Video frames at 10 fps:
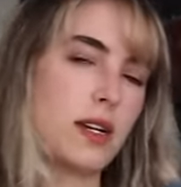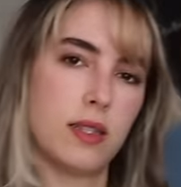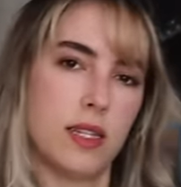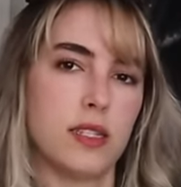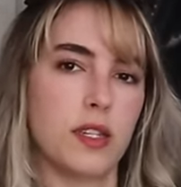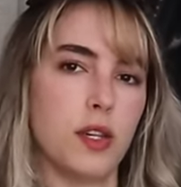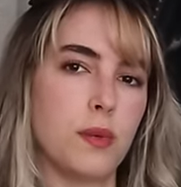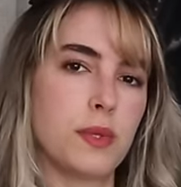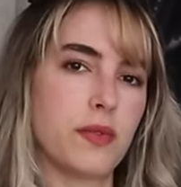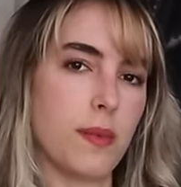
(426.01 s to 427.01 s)
I got these
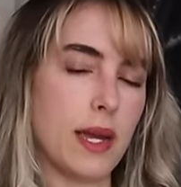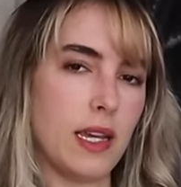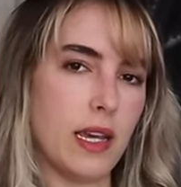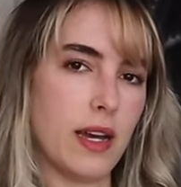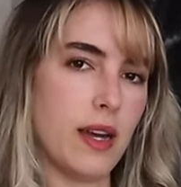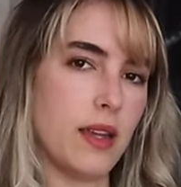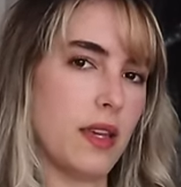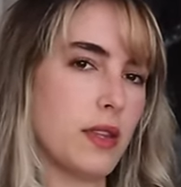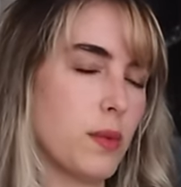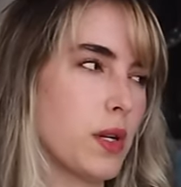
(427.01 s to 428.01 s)
cubes from Ikea. I
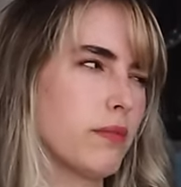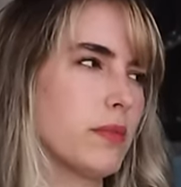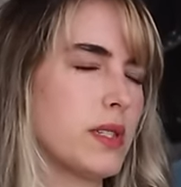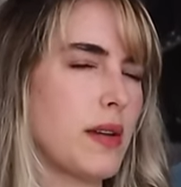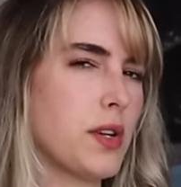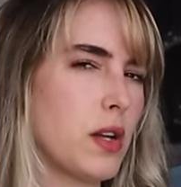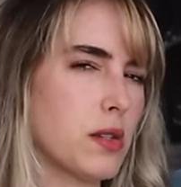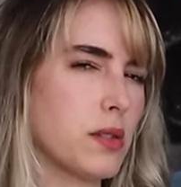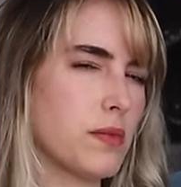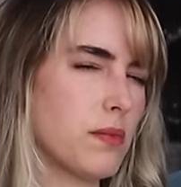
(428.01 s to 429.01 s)
think they were
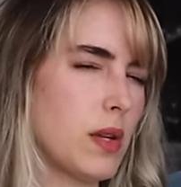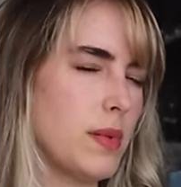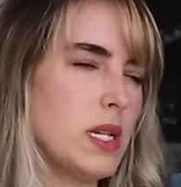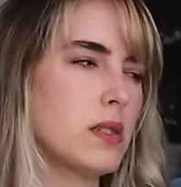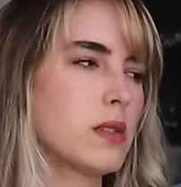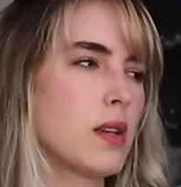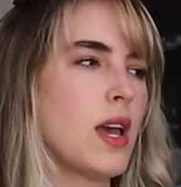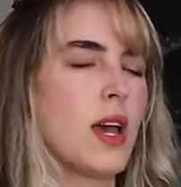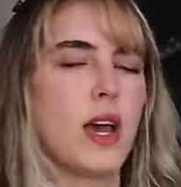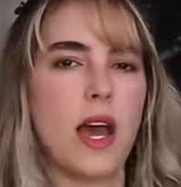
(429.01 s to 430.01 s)
$7 a piece.
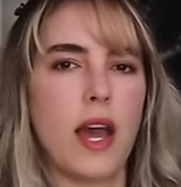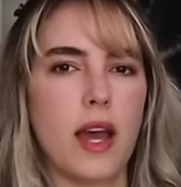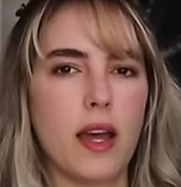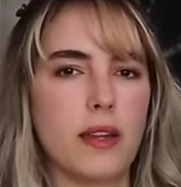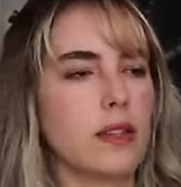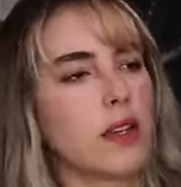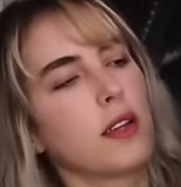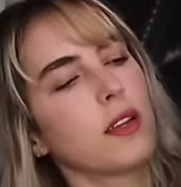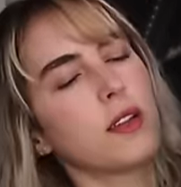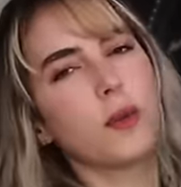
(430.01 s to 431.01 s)
And
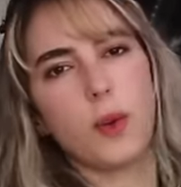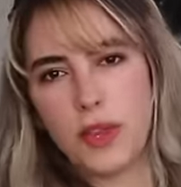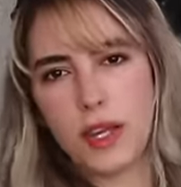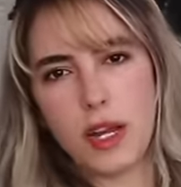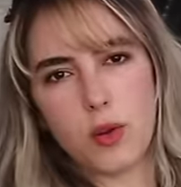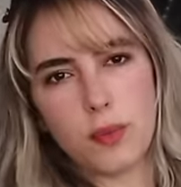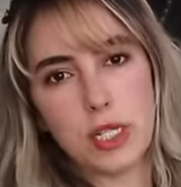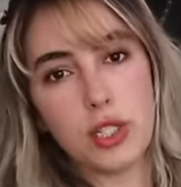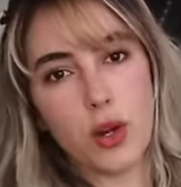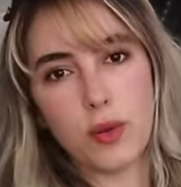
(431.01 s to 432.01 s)
the one thing I
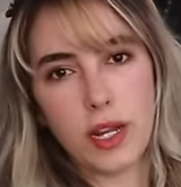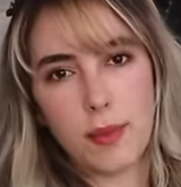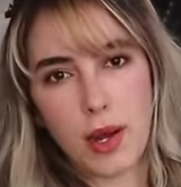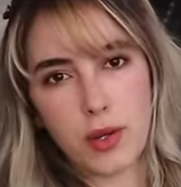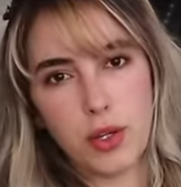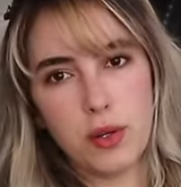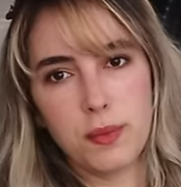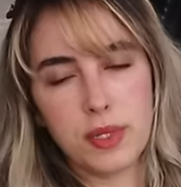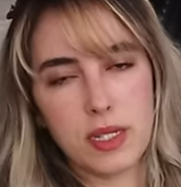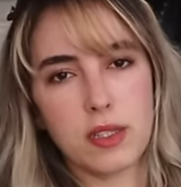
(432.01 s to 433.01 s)
normally don't like about
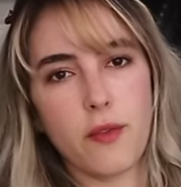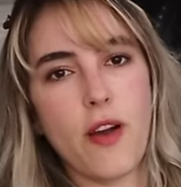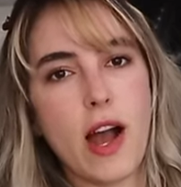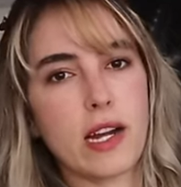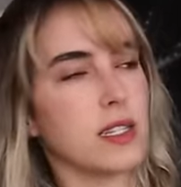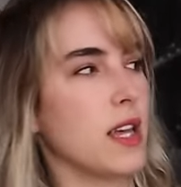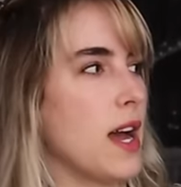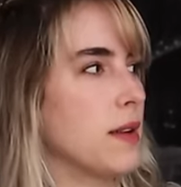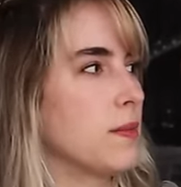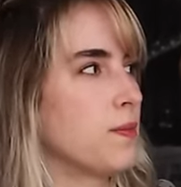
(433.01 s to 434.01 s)
cubes is the fact
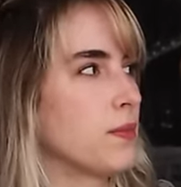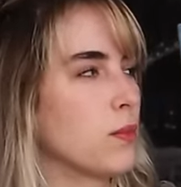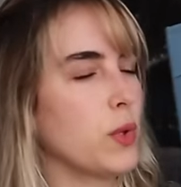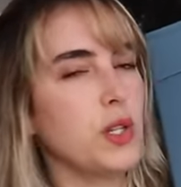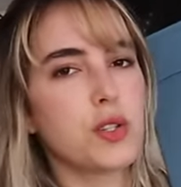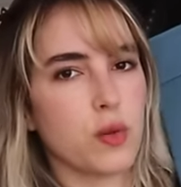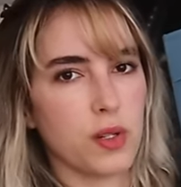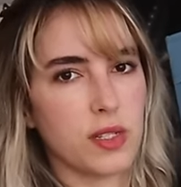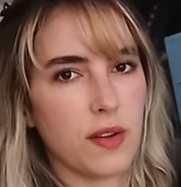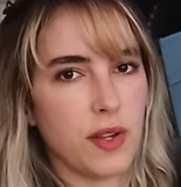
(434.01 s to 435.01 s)
that when you
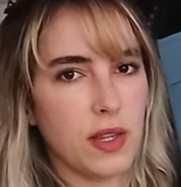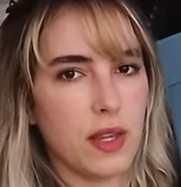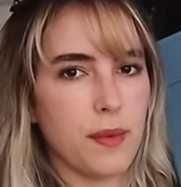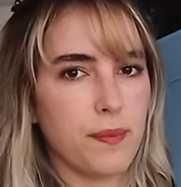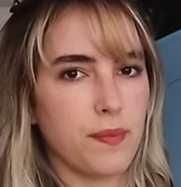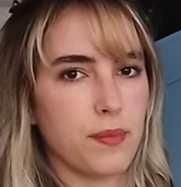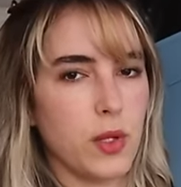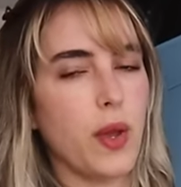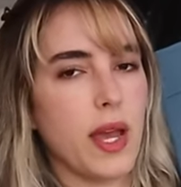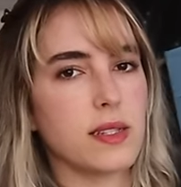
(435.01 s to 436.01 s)
store stuff in them,
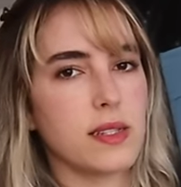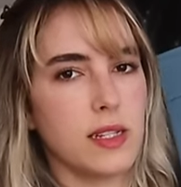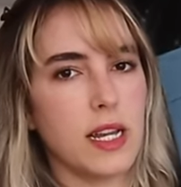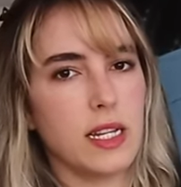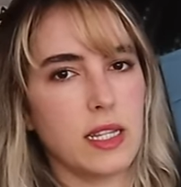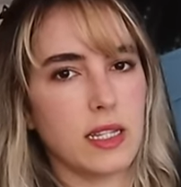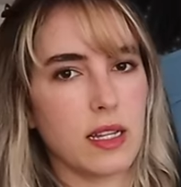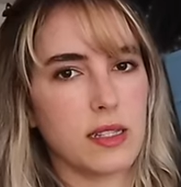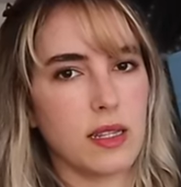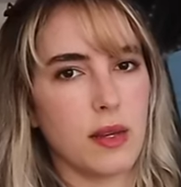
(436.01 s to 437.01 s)
you can't see anything
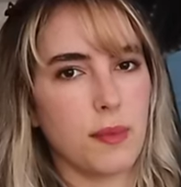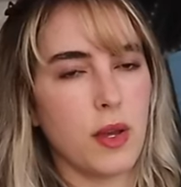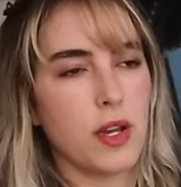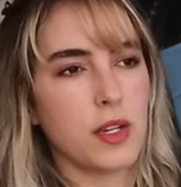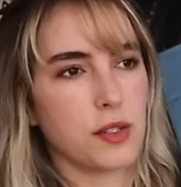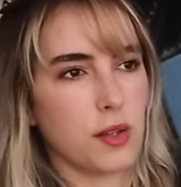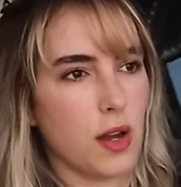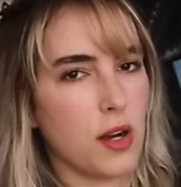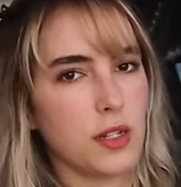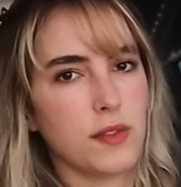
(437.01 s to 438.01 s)
that's in them. So
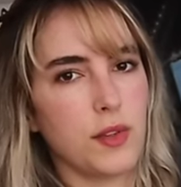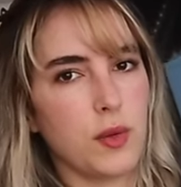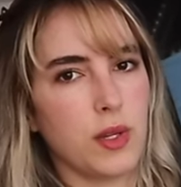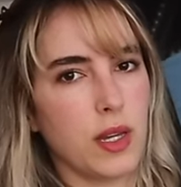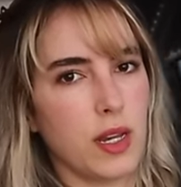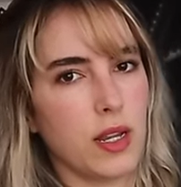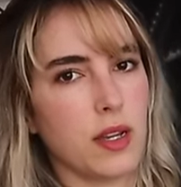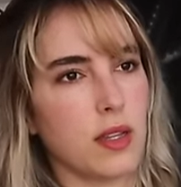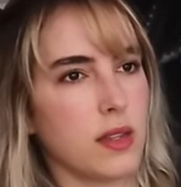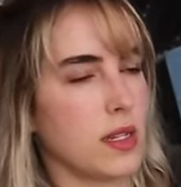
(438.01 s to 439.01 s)
the odds of you
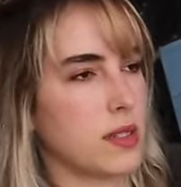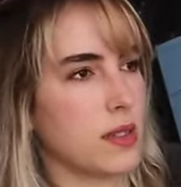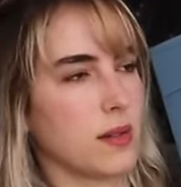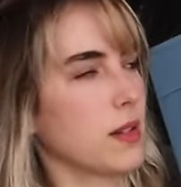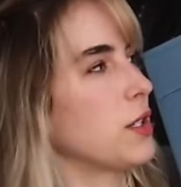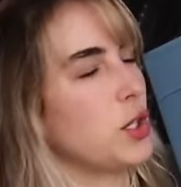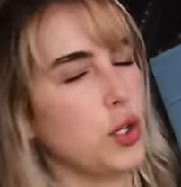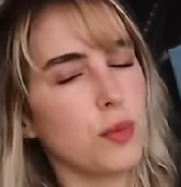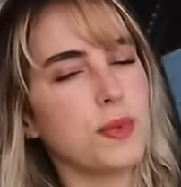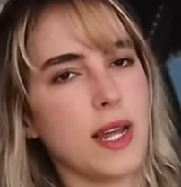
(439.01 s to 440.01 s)
getting this
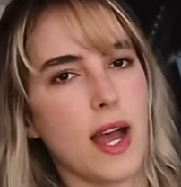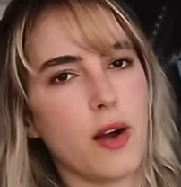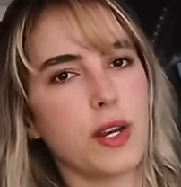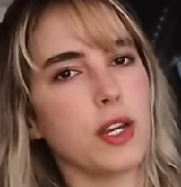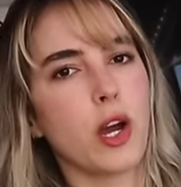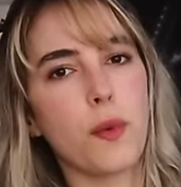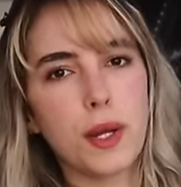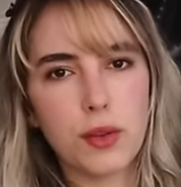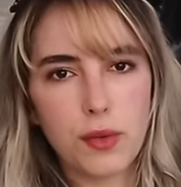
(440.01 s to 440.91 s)
cube down and going